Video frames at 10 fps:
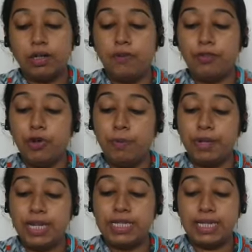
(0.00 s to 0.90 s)
a few
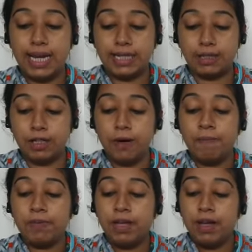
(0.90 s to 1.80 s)
minutes later,
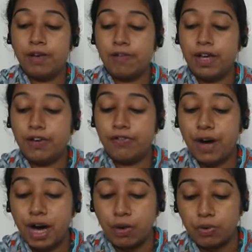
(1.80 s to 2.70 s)
we
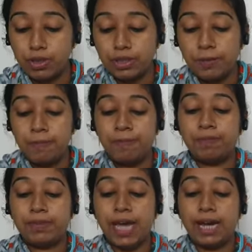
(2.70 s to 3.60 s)
found
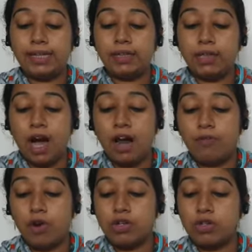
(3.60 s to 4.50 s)
that the car
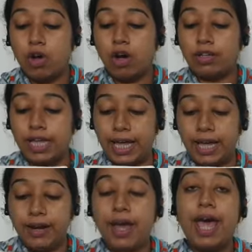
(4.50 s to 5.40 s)
was not
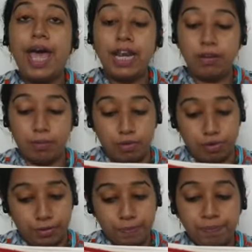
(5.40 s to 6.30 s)
there
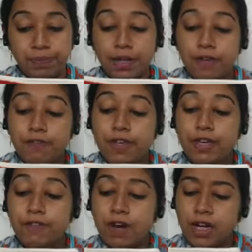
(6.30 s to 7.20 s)
anymore. We
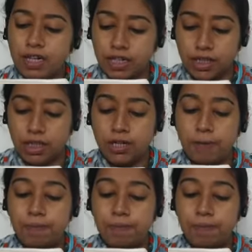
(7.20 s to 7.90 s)
wondered